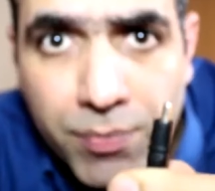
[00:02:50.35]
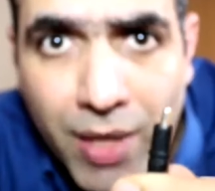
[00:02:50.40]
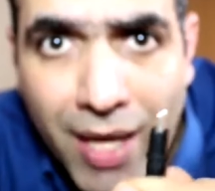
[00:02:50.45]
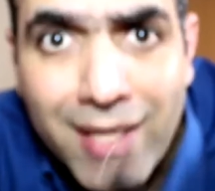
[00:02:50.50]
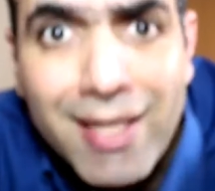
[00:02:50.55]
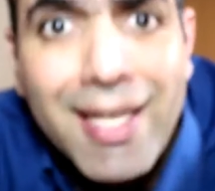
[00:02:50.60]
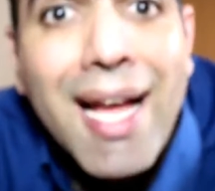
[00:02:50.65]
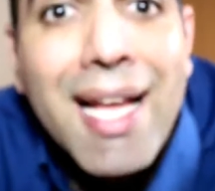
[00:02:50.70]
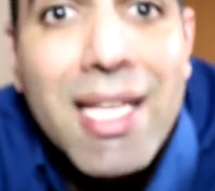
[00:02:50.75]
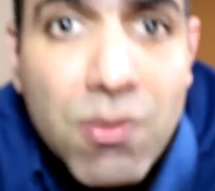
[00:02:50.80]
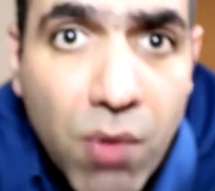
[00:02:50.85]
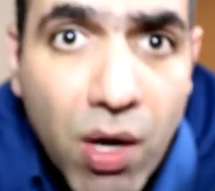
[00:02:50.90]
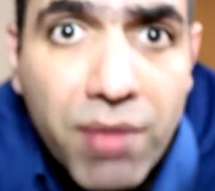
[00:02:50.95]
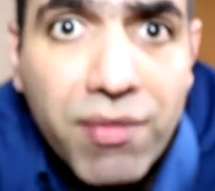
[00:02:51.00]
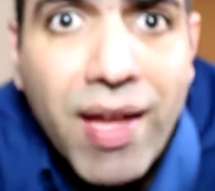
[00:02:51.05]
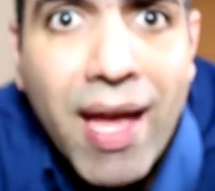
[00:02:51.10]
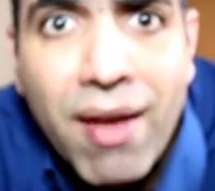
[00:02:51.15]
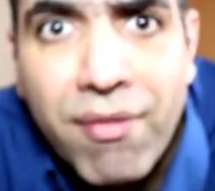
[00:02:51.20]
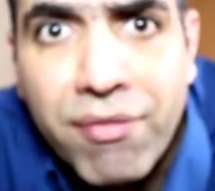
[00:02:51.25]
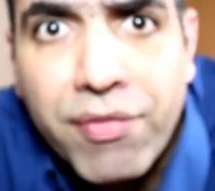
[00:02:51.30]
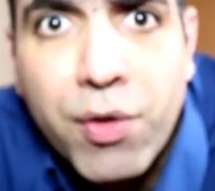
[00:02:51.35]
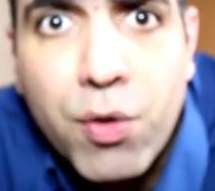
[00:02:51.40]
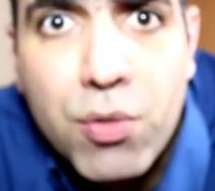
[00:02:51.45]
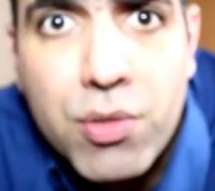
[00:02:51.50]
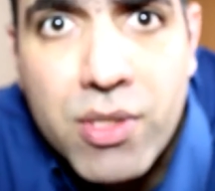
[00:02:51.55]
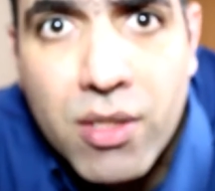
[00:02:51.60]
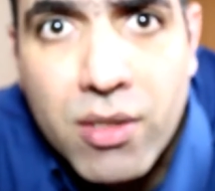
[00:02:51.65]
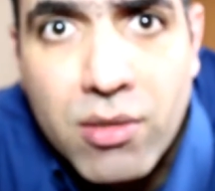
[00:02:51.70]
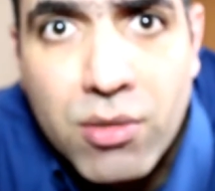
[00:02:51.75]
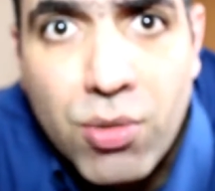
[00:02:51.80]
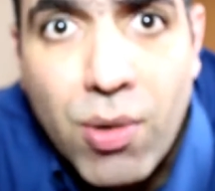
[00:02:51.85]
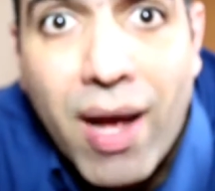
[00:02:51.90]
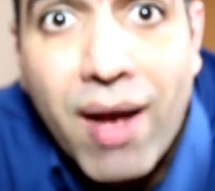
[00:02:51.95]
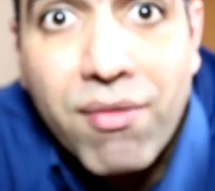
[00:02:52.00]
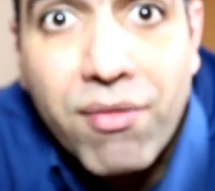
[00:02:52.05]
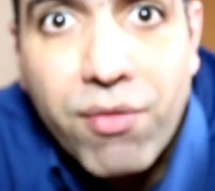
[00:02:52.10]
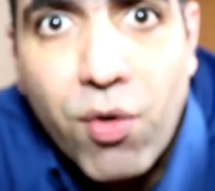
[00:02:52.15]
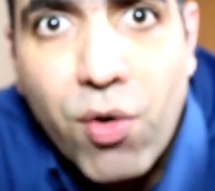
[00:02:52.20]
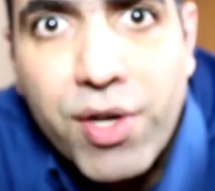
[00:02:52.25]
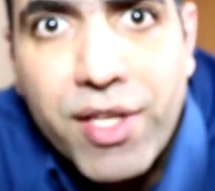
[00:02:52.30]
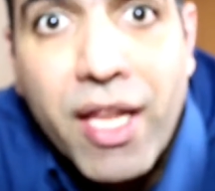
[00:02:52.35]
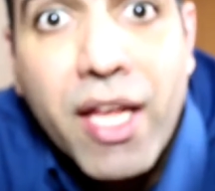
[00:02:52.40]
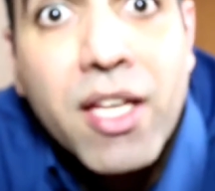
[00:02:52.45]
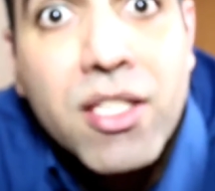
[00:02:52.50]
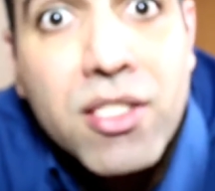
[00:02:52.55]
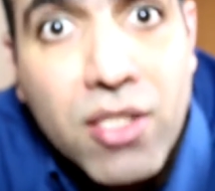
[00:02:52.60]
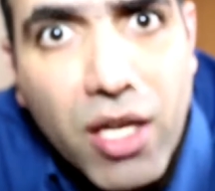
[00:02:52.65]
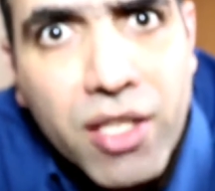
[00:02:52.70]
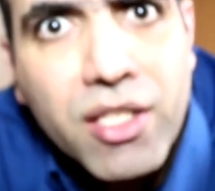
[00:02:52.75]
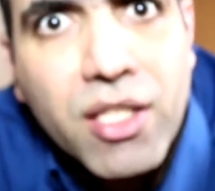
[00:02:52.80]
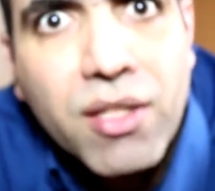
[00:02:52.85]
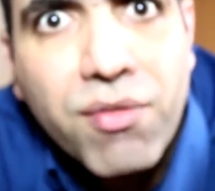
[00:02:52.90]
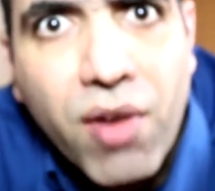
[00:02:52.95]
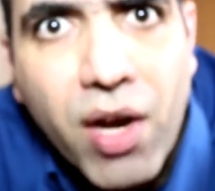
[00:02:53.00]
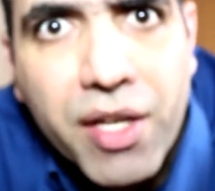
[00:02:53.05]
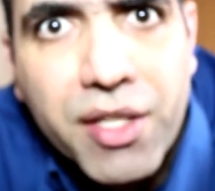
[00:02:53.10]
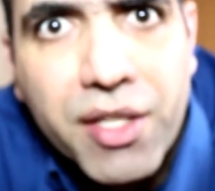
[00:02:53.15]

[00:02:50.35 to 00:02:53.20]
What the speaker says: And that's why we have fuses, to avoid exciting